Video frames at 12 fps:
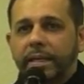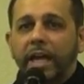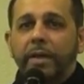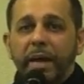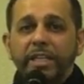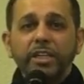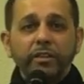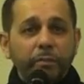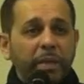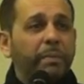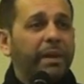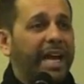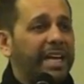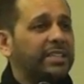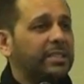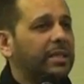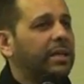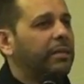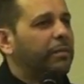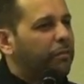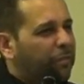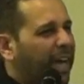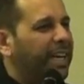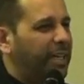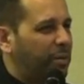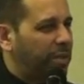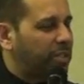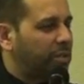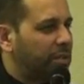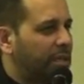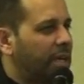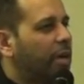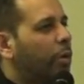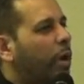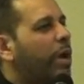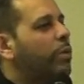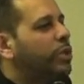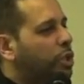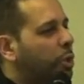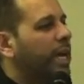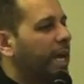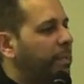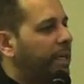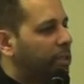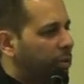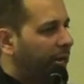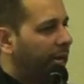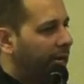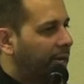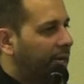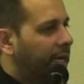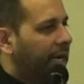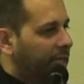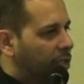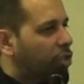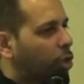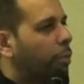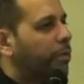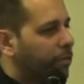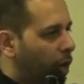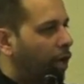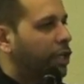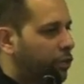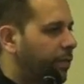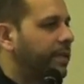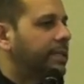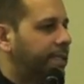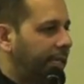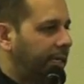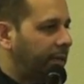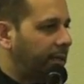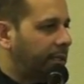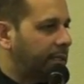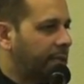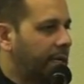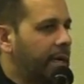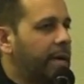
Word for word: Now imagine if people asked valid questions. Where would you and I be today in the scope of knowledge of understanding things?